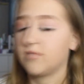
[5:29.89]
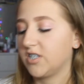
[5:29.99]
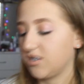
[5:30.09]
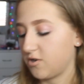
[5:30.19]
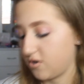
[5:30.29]

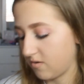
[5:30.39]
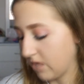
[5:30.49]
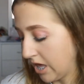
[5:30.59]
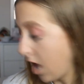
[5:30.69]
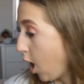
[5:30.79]

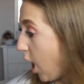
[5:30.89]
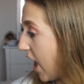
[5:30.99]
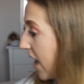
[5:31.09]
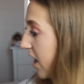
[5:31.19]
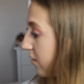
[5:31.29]
So
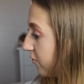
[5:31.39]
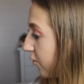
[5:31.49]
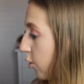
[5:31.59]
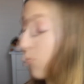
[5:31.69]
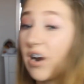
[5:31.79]
I
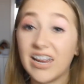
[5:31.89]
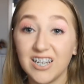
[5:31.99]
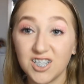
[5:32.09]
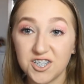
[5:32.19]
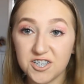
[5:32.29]
have a
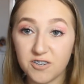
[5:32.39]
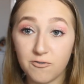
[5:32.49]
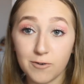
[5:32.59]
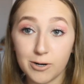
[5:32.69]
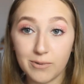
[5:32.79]
range
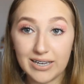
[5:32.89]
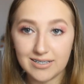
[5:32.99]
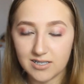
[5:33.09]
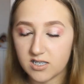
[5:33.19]
of free weights.